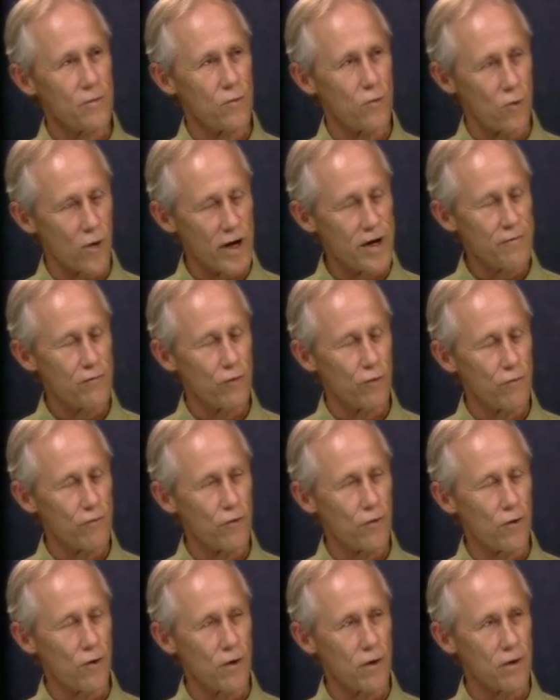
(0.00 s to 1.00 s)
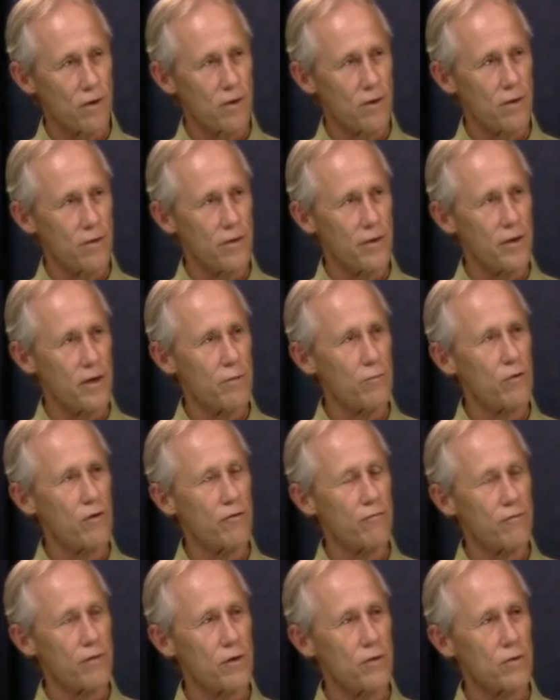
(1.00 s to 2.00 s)
grateful for are the number
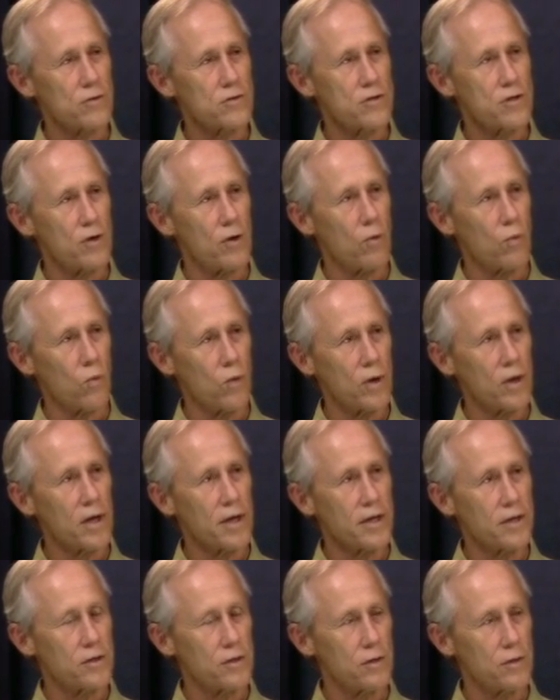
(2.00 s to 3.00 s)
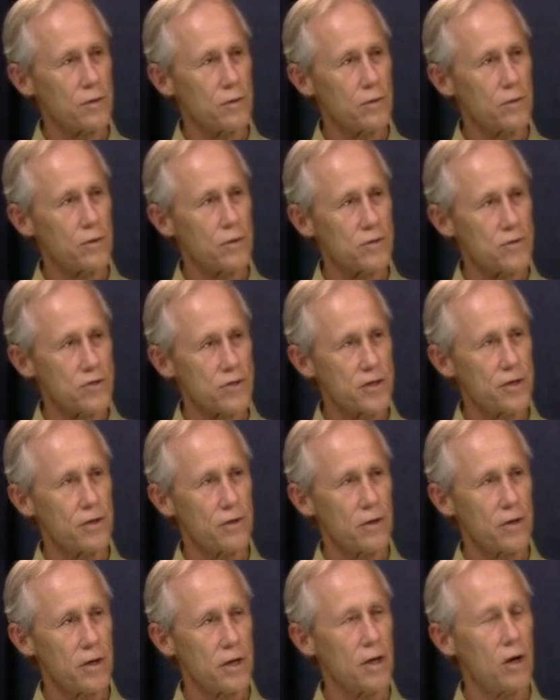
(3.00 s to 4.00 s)
of folks that are willing to
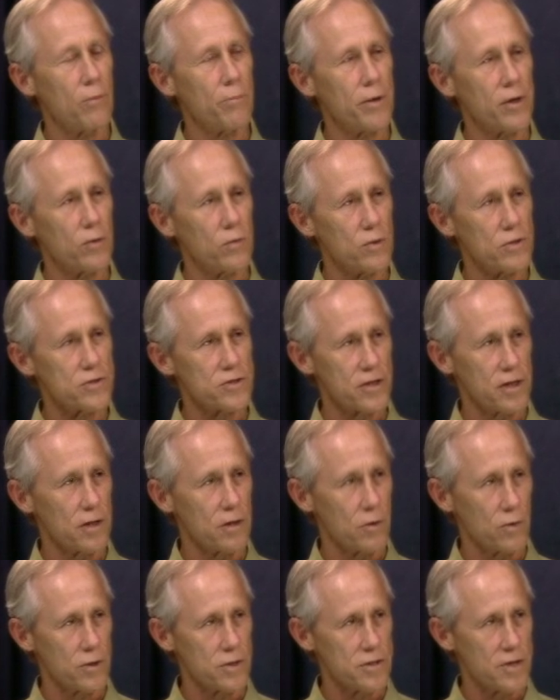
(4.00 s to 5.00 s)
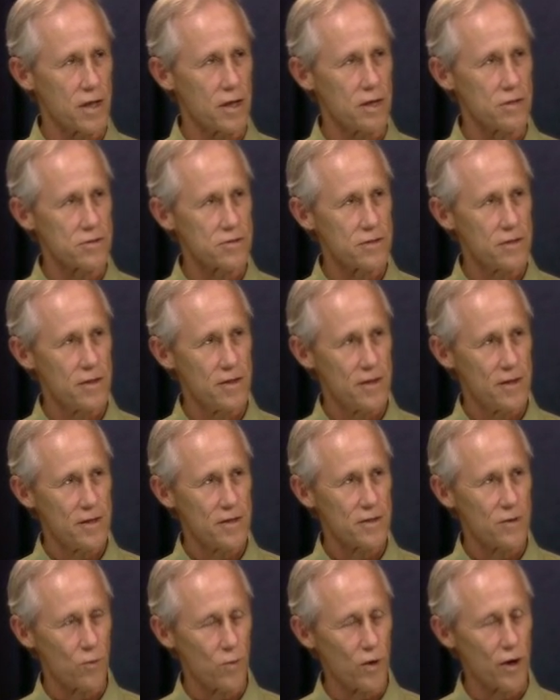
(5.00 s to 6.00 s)
consider helping with St. Louis House,
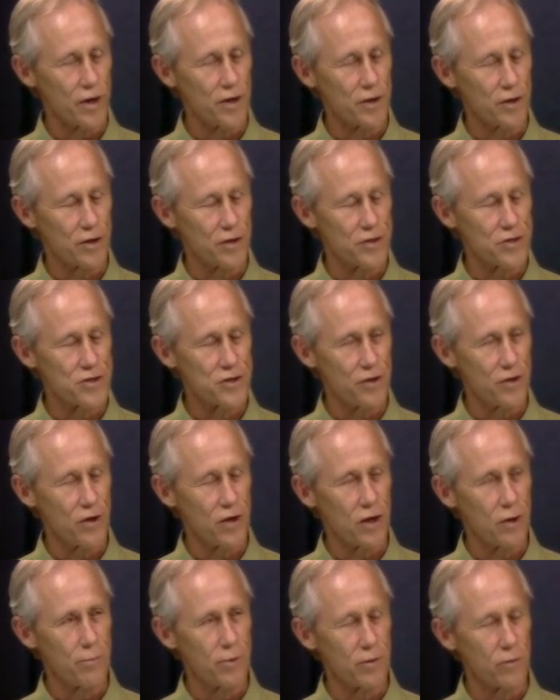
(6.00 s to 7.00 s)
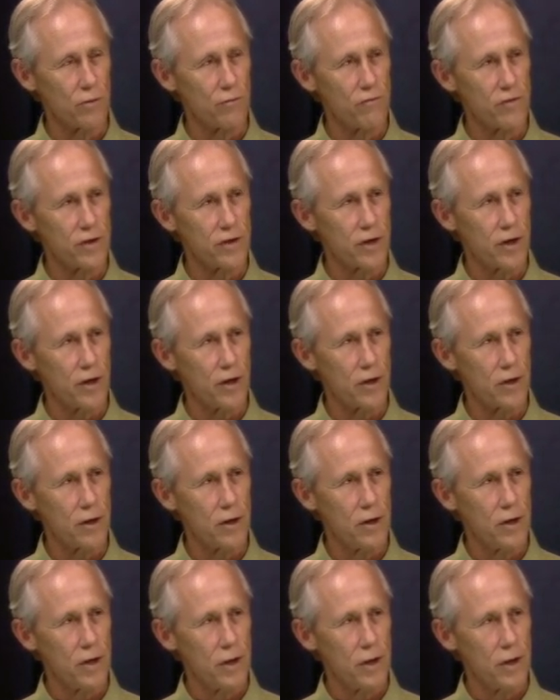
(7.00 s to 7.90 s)
willing to consider helping with VinCare.